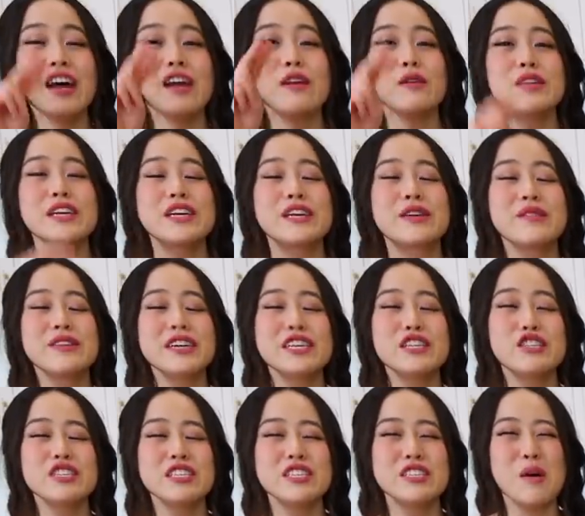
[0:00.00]
not only
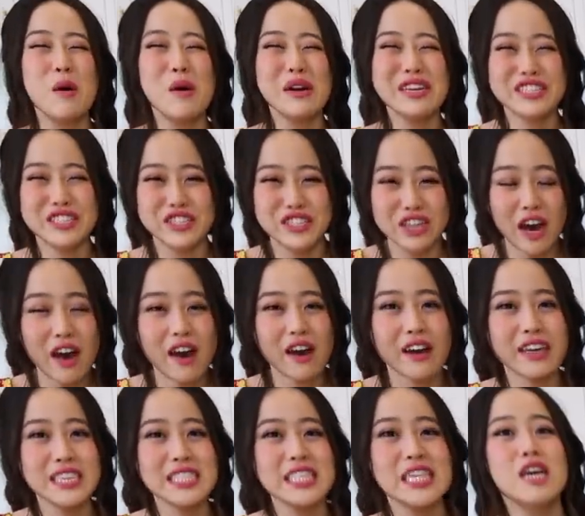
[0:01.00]
Korean cheese corn
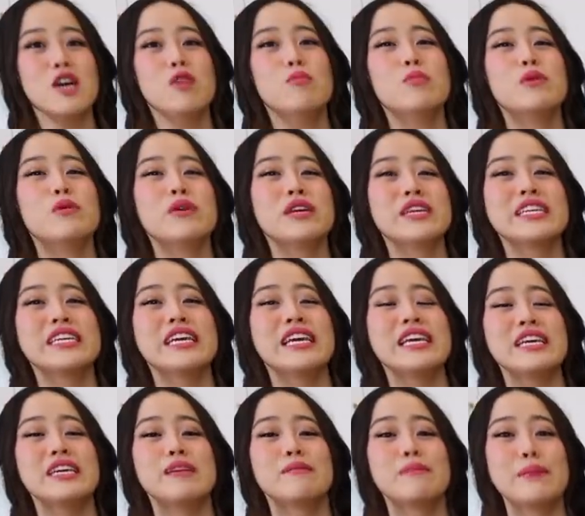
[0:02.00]
dogs, but we are
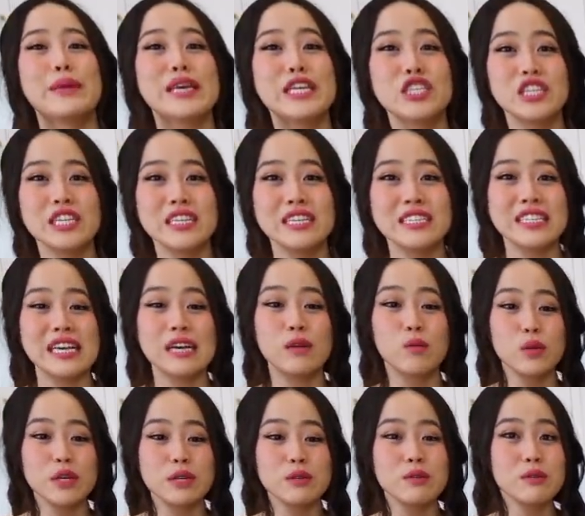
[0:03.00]
getting ambitious
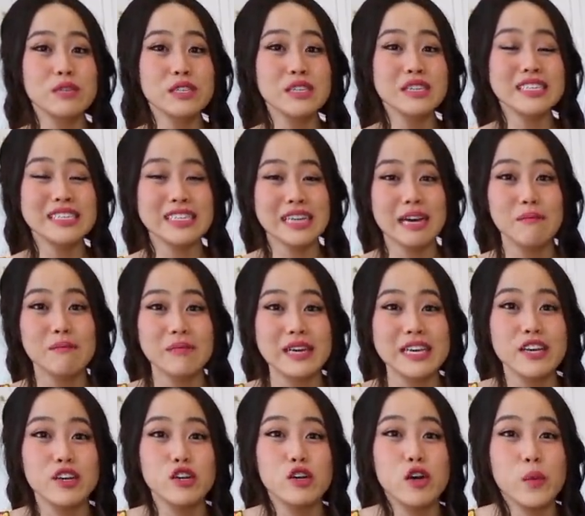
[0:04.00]
and we are going to attempt
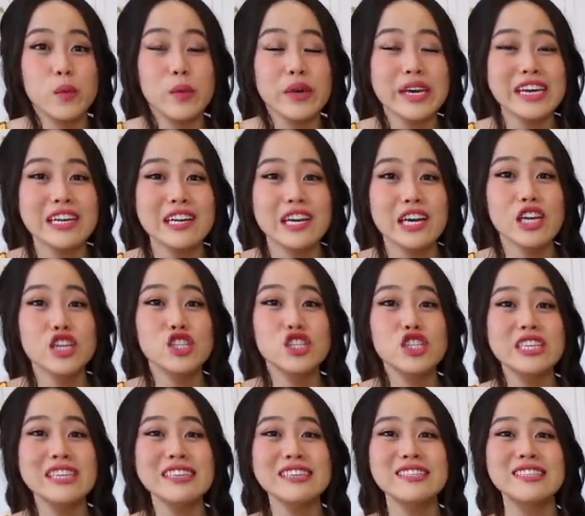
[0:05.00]
making Korean
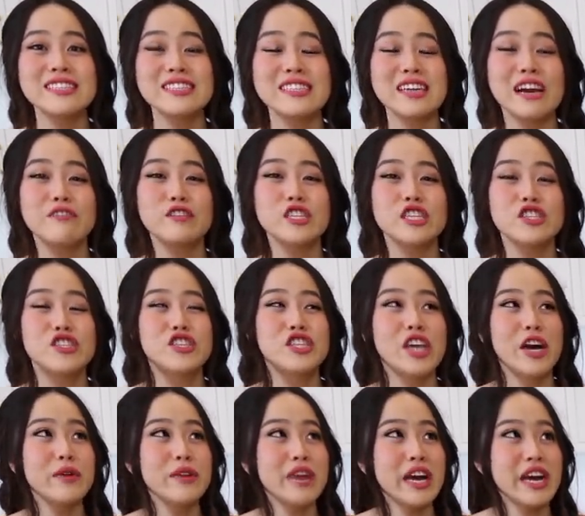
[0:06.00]
cheese stuffed
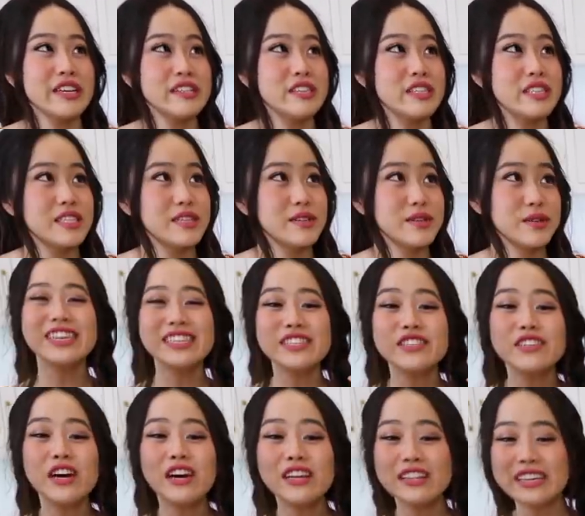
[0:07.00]
donuts.
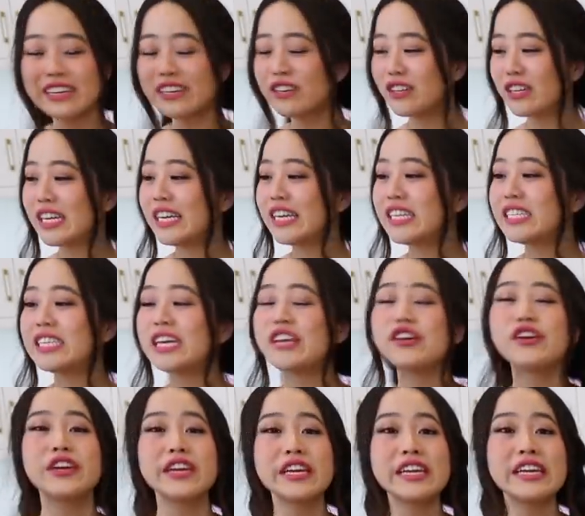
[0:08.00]
These are all the ingredients
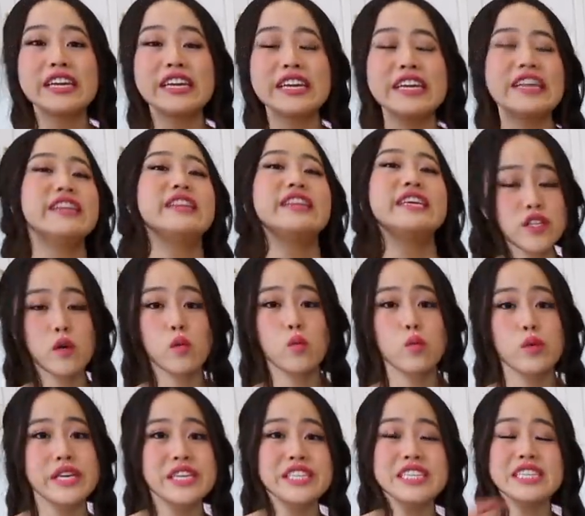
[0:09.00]
that you're gonna need.
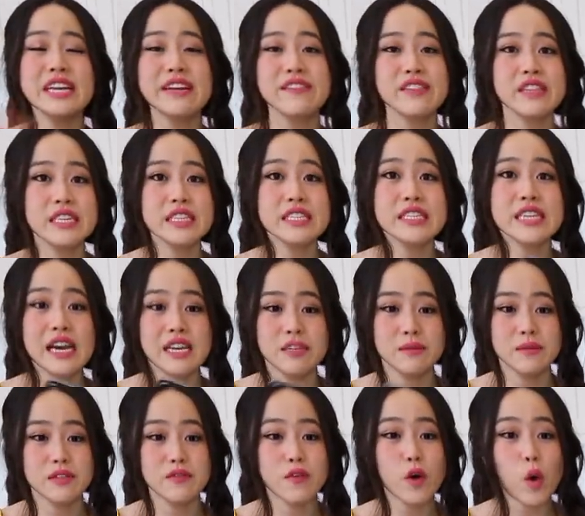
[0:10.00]
So we did everything
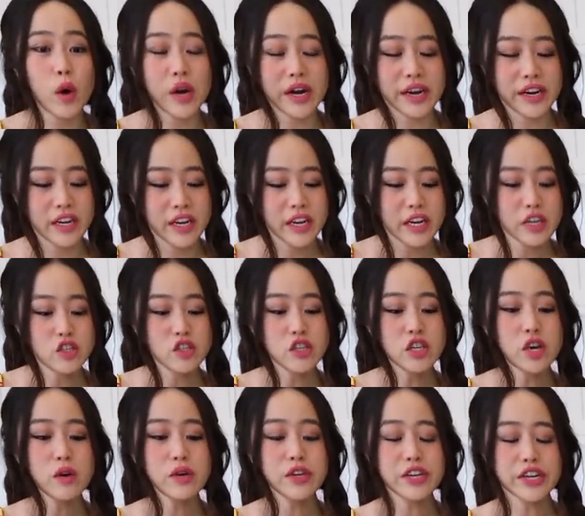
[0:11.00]
times 4.
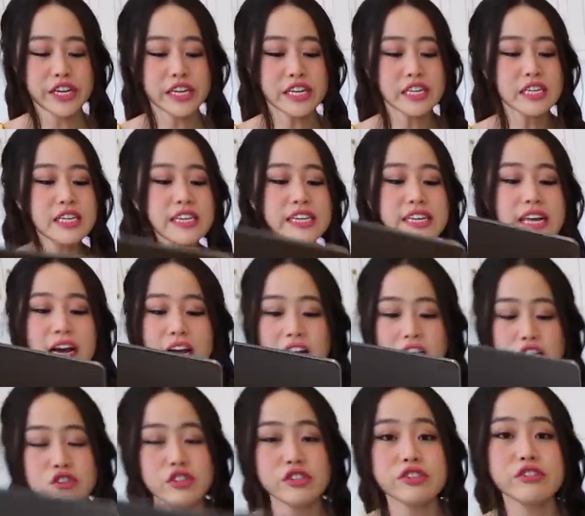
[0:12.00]
So you're gonna need
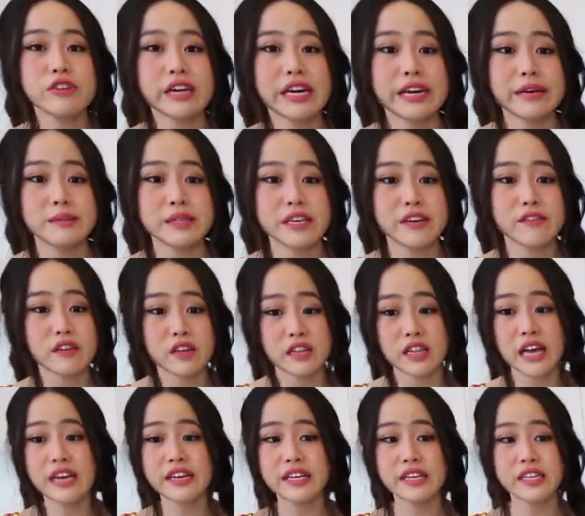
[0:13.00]
100 grams of
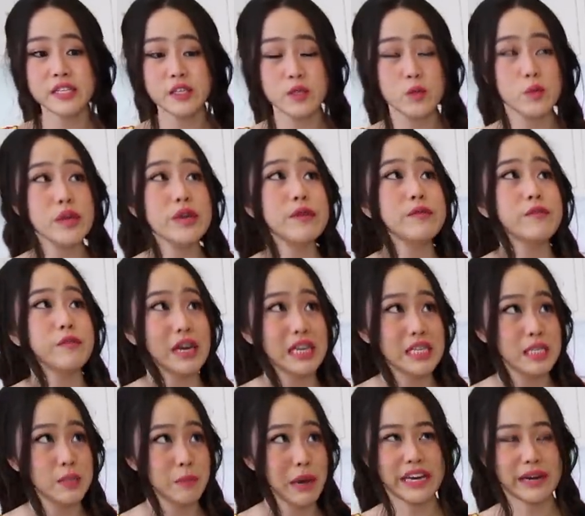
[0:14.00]
glutinous sweet
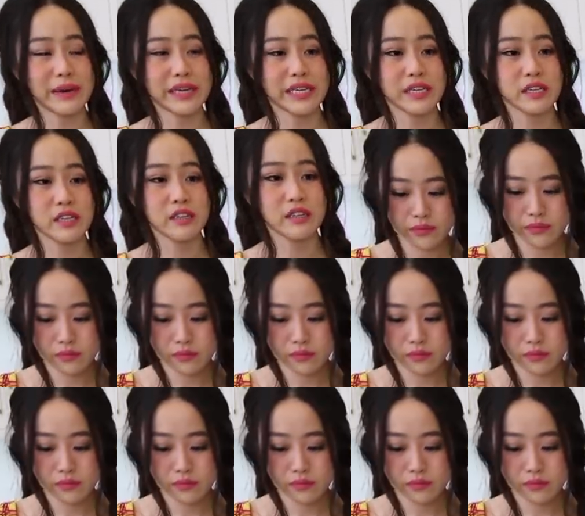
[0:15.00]
rice flour.